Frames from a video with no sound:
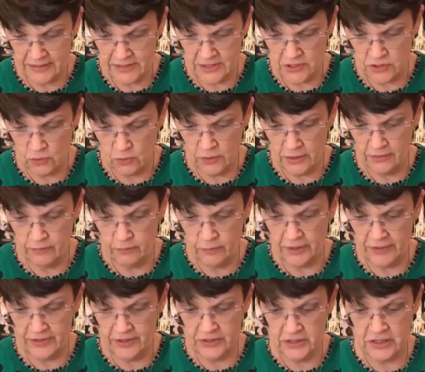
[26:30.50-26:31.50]
it sort of
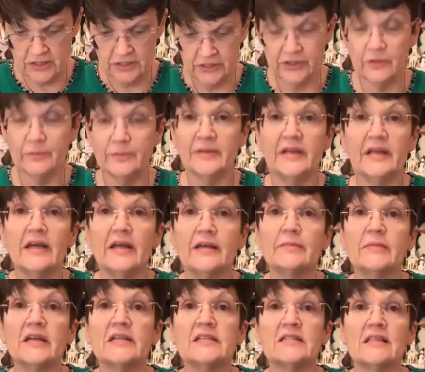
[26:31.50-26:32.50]
where there's a little
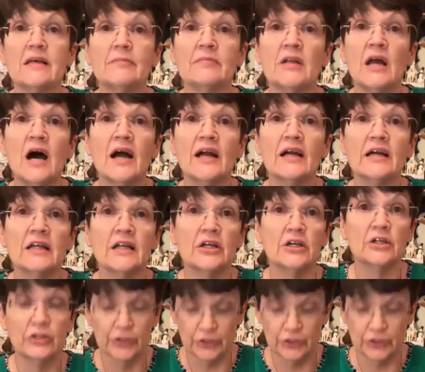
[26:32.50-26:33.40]
bit, because I'm not going to